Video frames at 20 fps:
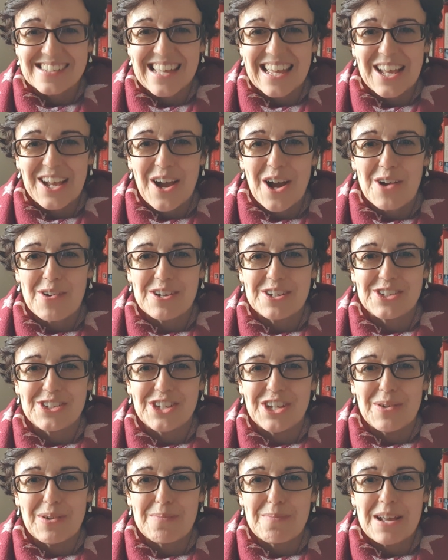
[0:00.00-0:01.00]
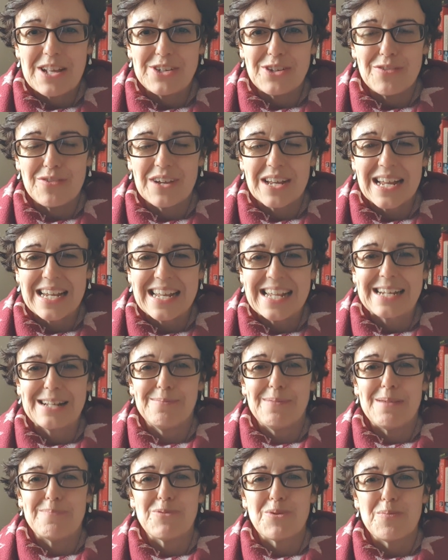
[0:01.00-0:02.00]
encouraged you and made you feel a little
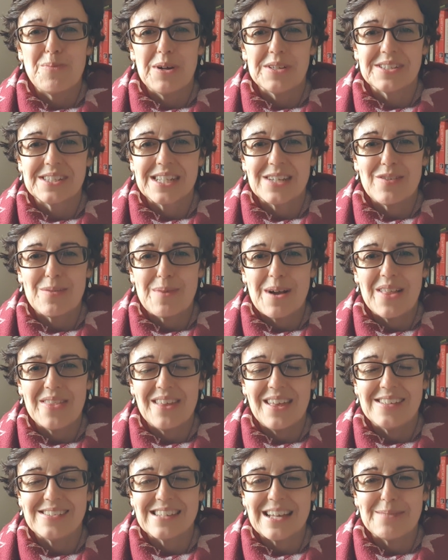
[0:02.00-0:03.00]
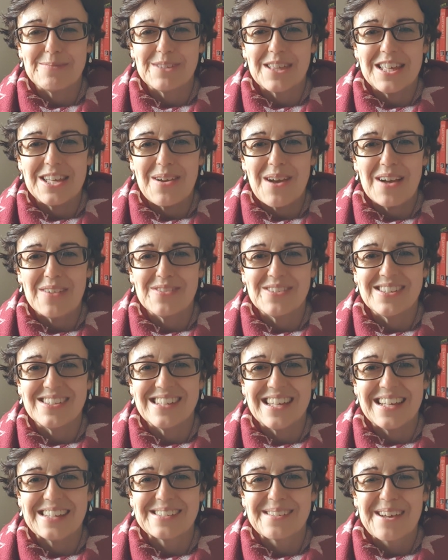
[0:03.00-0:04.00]
bit more positive about the exams that you have to
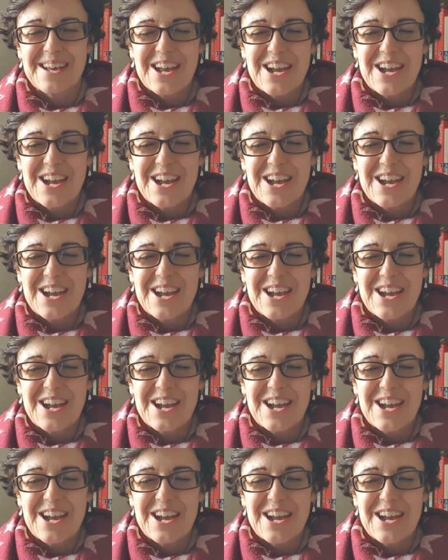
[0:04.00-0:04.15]
sit.